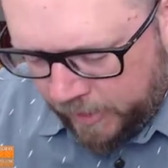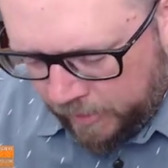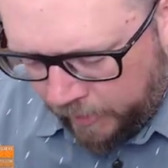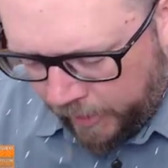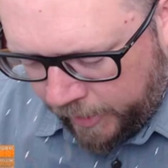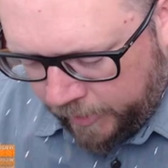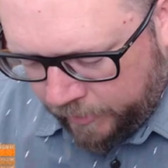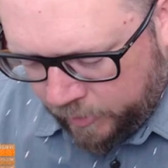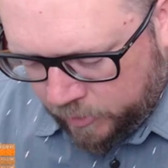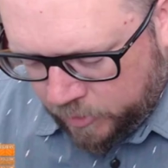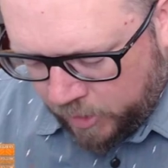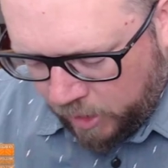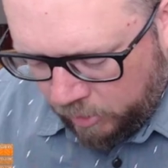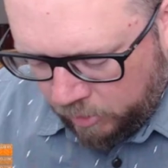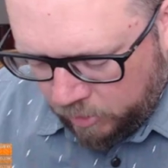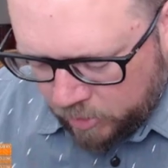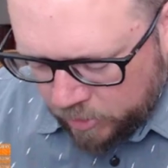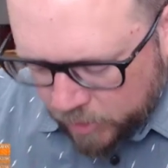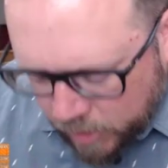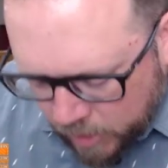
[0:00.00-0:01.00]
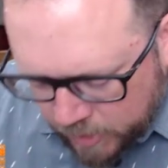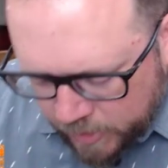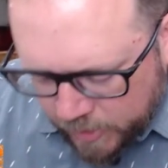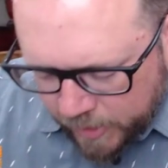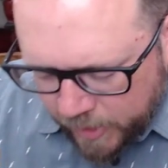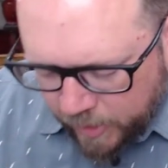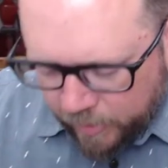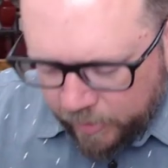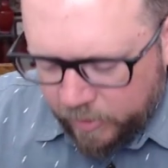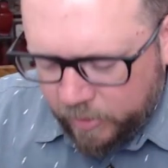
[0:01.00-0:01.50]
Like those colors are good
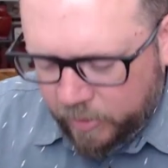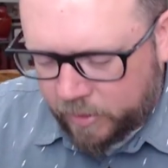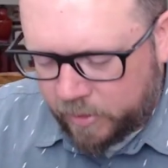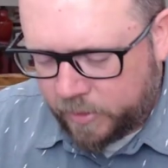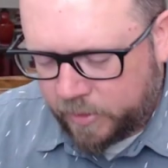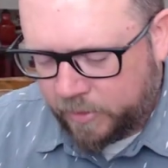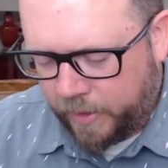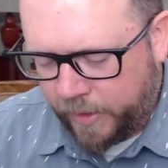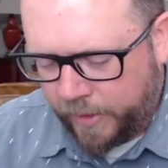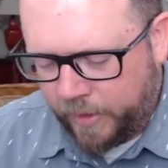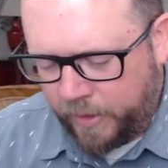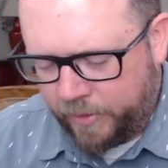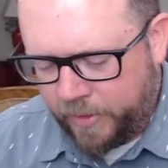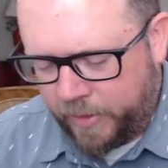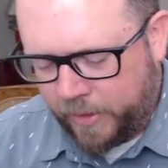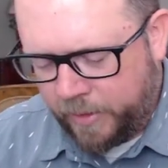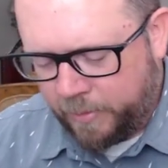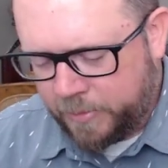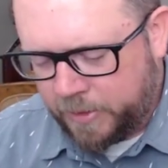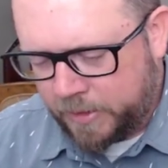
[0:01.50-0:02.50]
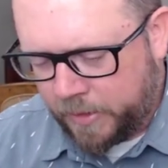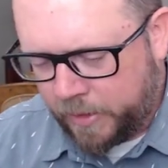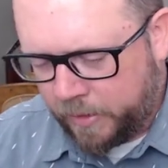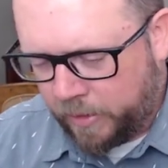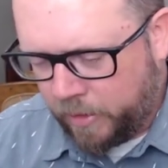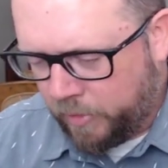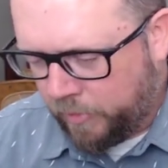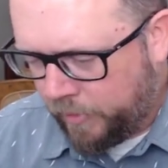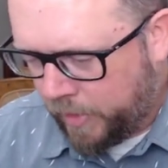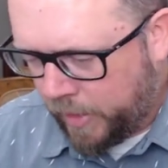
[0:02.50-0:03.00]
together. Like I think I'm just going
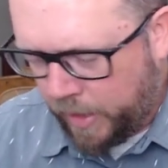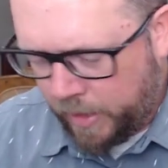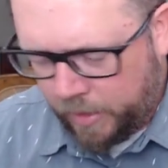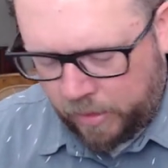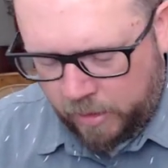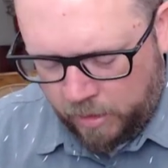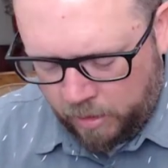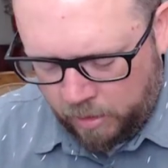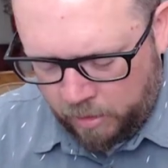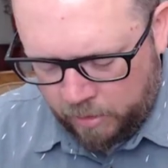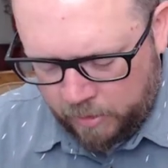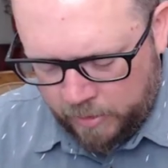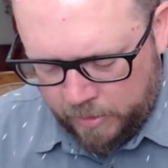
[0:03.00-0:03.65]
to go for that there.